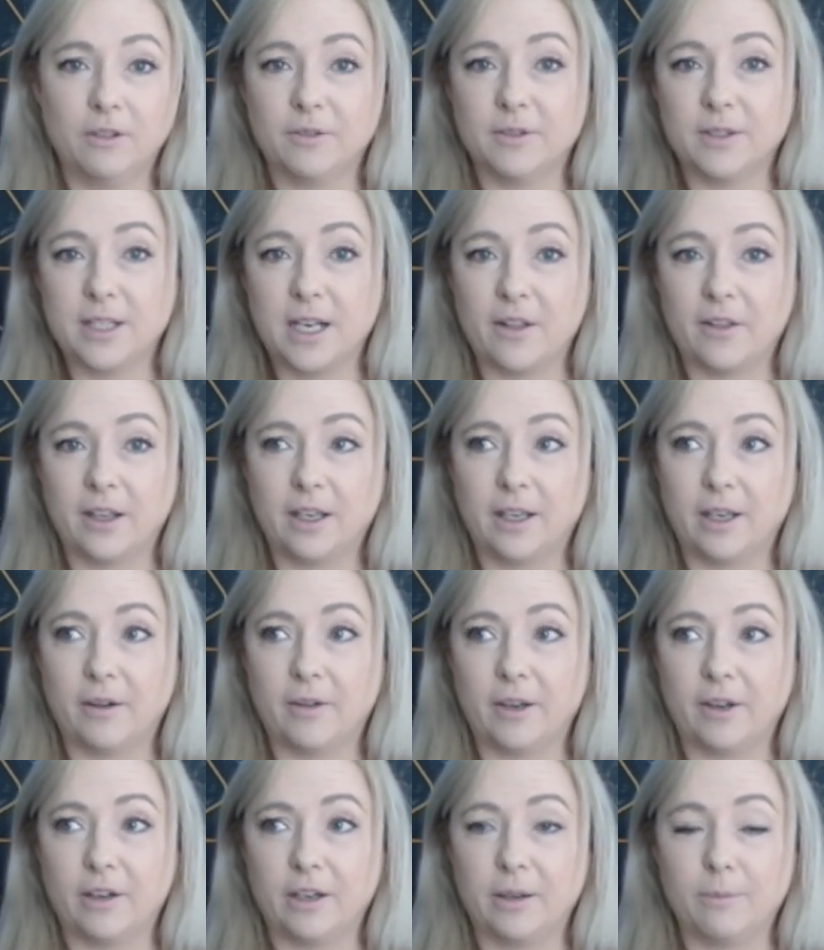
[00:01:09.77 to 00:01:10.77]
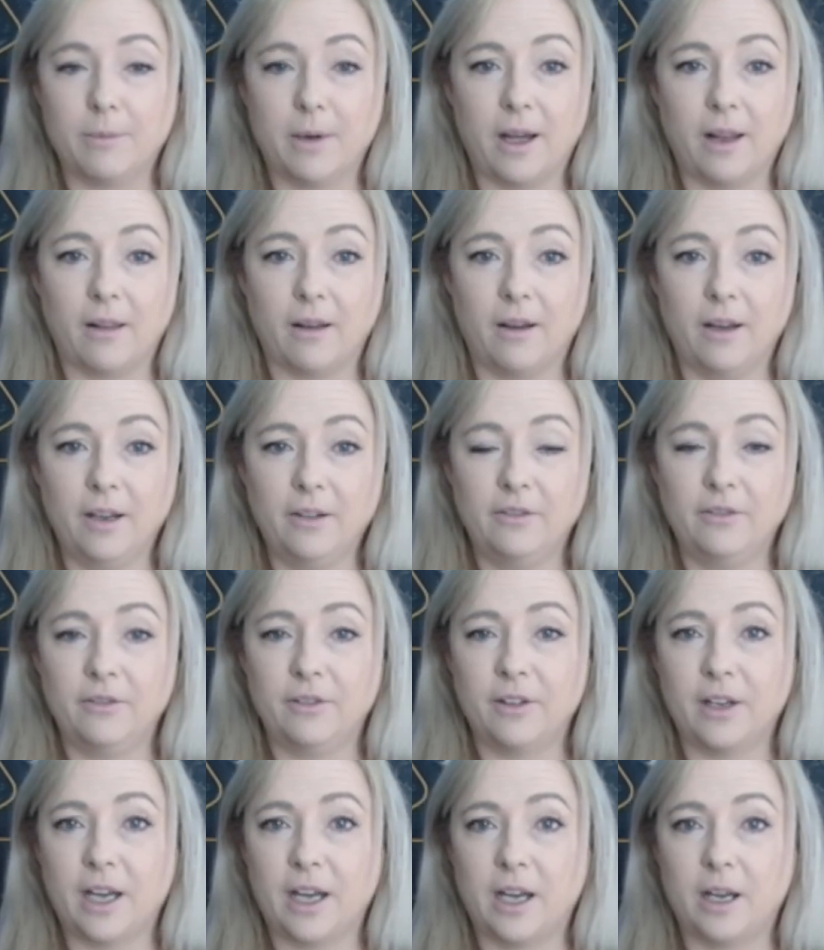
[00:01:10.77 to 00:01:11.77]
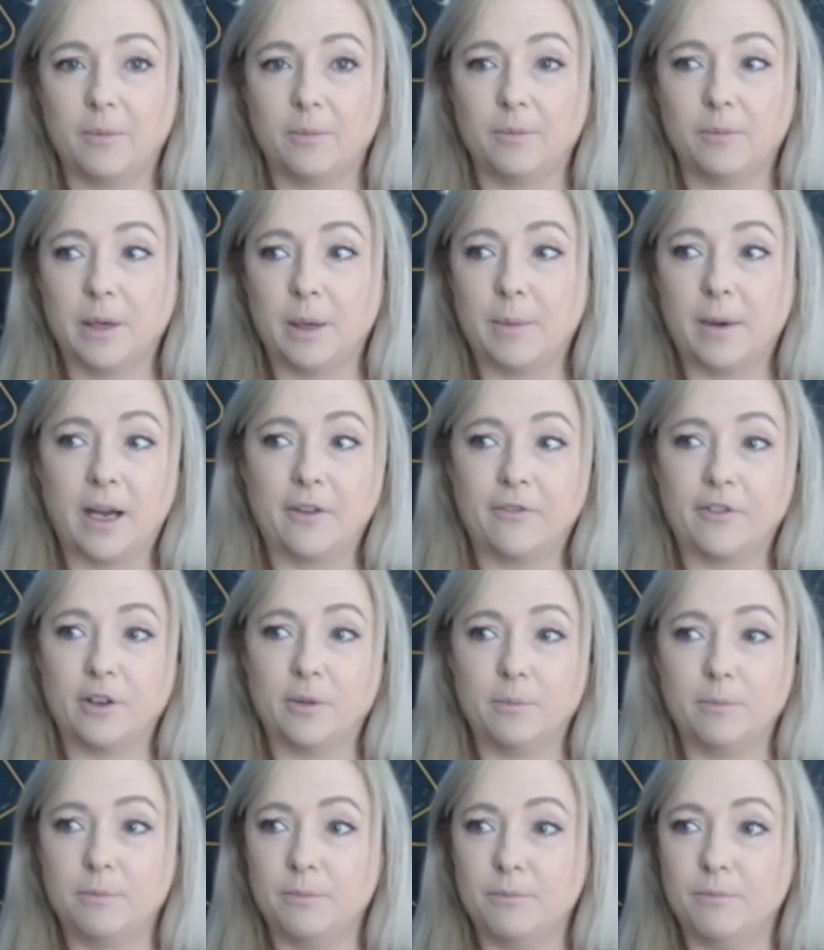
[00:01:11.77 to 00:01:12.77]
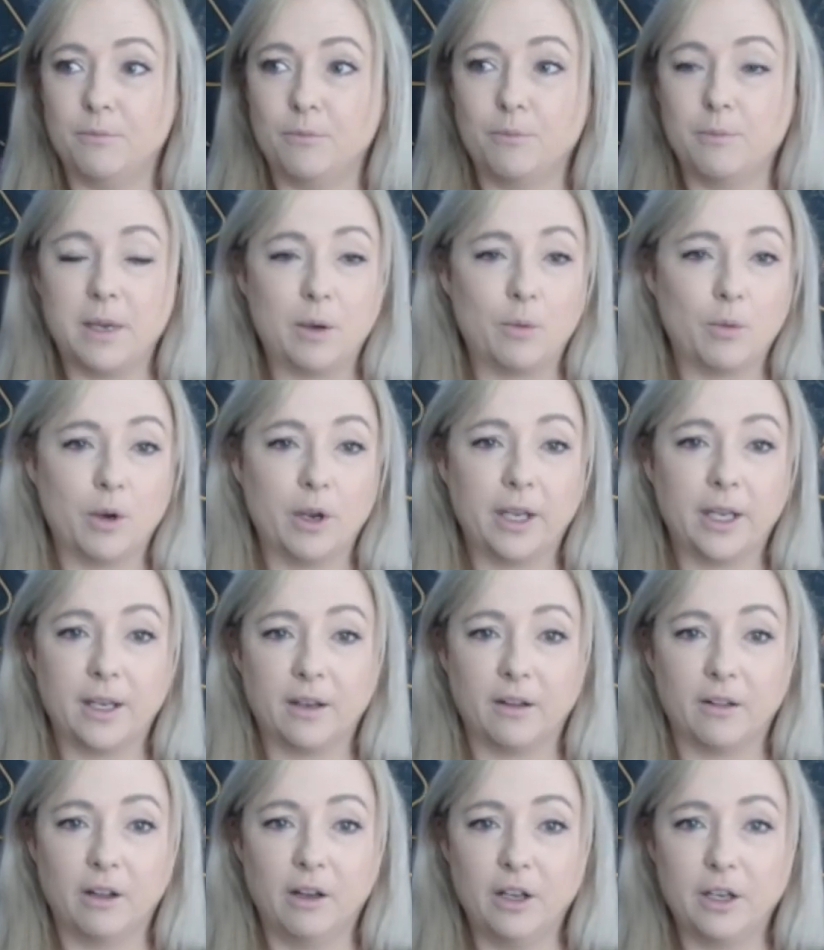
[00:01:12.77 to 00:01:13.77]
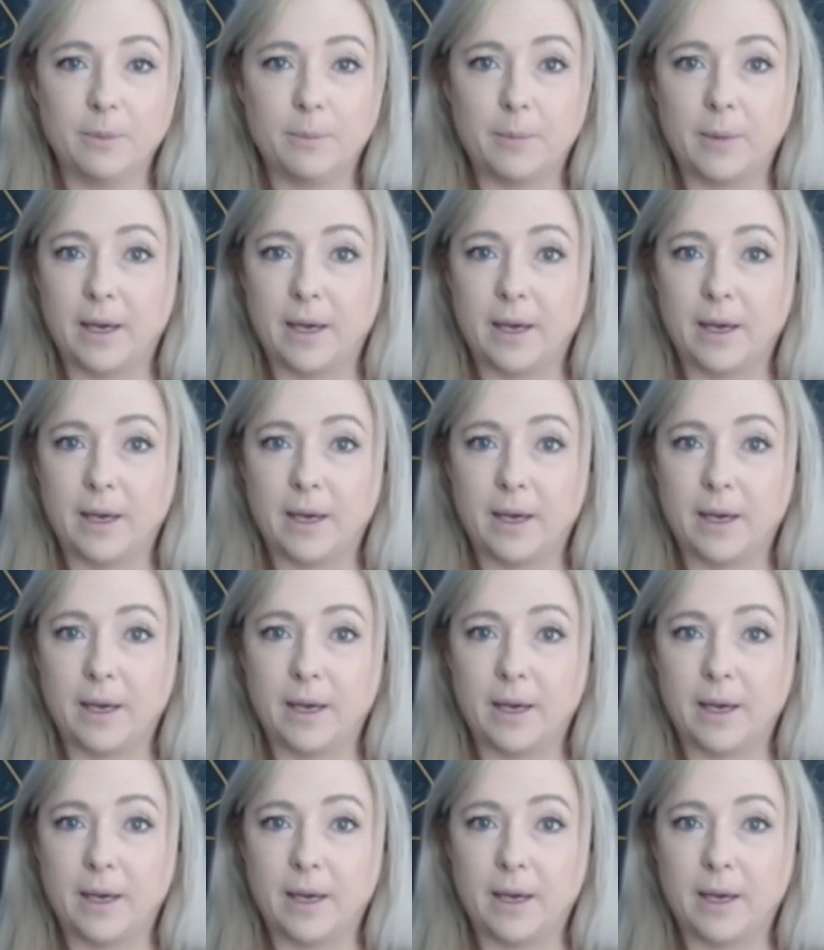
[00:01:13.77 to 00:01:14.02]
There was nothing going on in my life, apart from me working a lot.